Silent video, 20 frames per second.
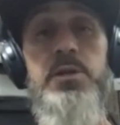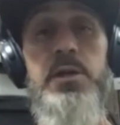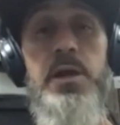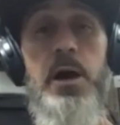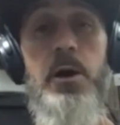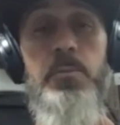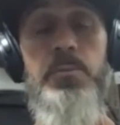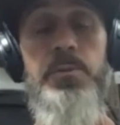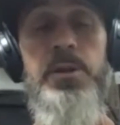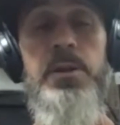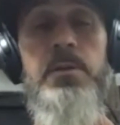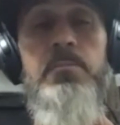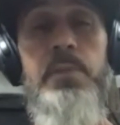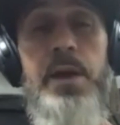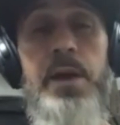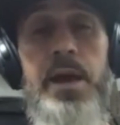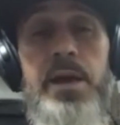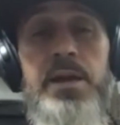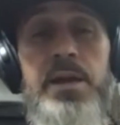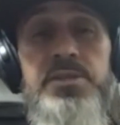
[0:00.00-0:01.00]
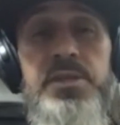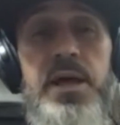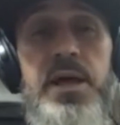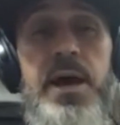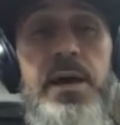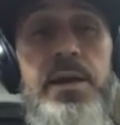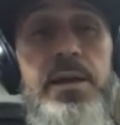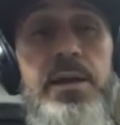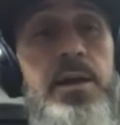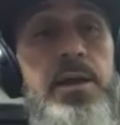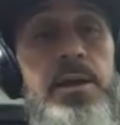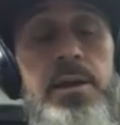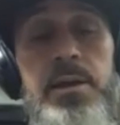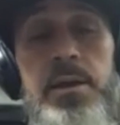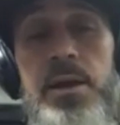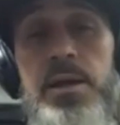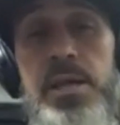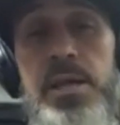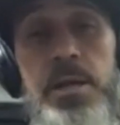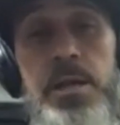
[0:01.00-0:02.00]
helping him manage that,
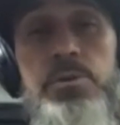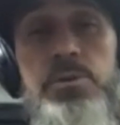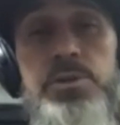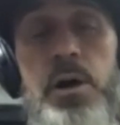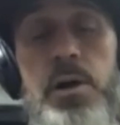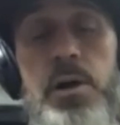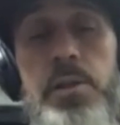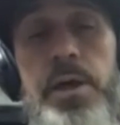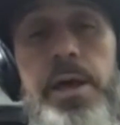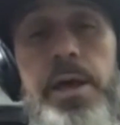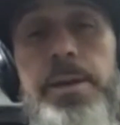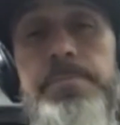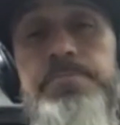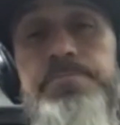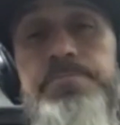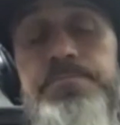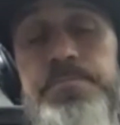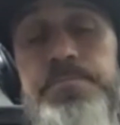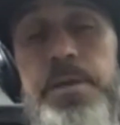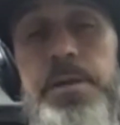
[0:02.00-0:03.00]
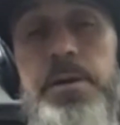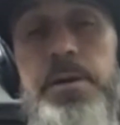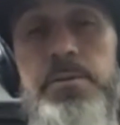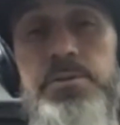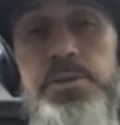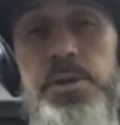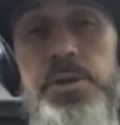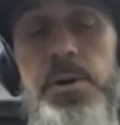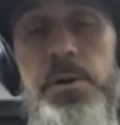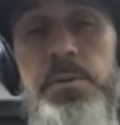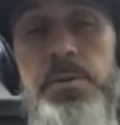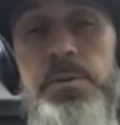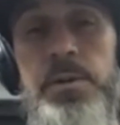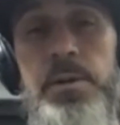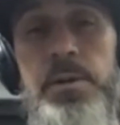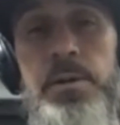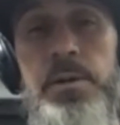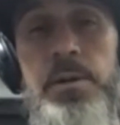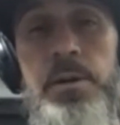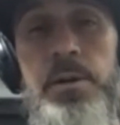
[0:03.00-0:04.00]
and he was all in. So
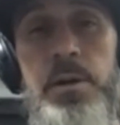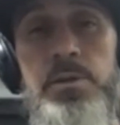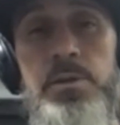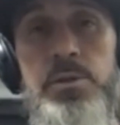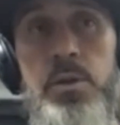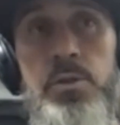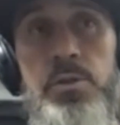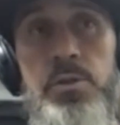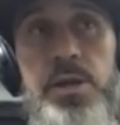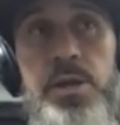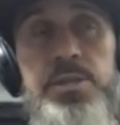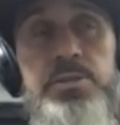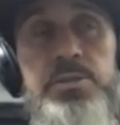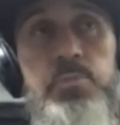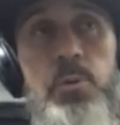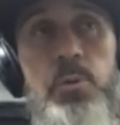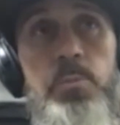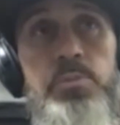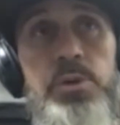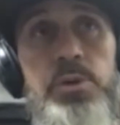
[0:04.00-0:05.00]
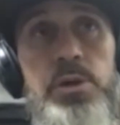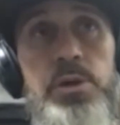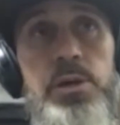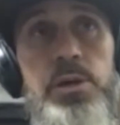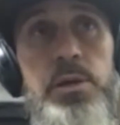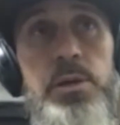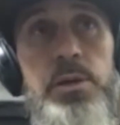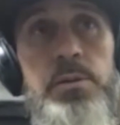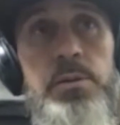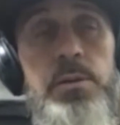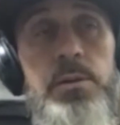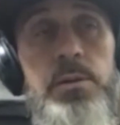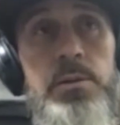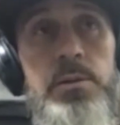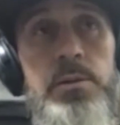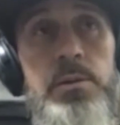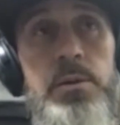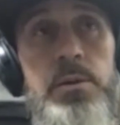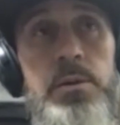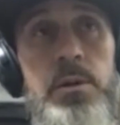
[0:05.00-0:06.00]
this will be
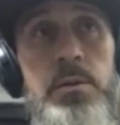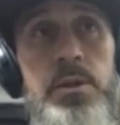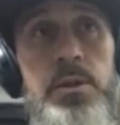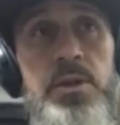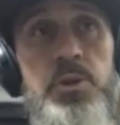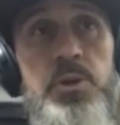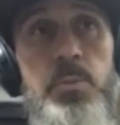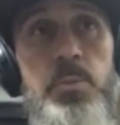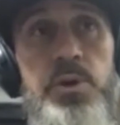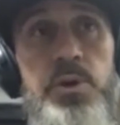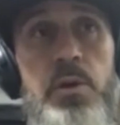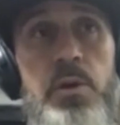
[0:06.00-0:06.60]
our